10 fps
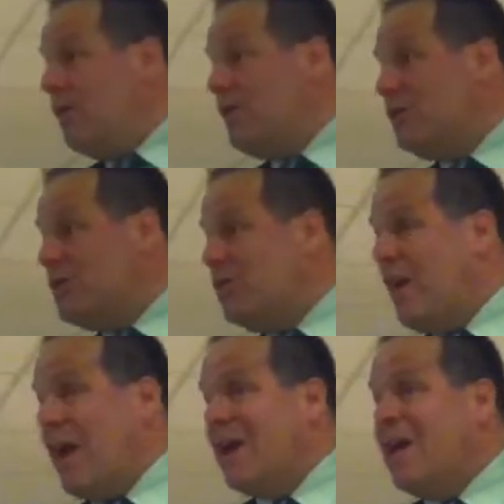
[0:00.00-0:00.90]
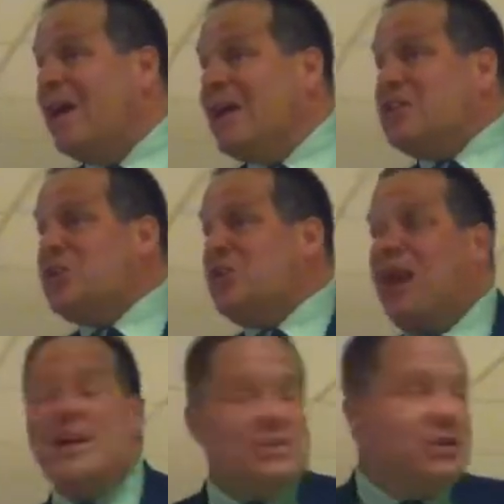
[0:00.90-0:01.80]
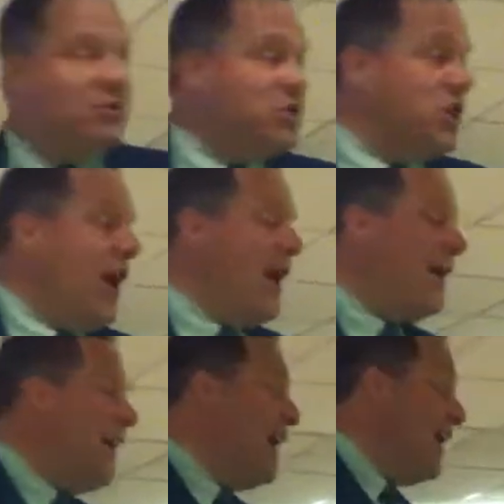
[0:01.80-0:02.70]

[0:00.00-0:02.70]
don't do that. Let your light so shine.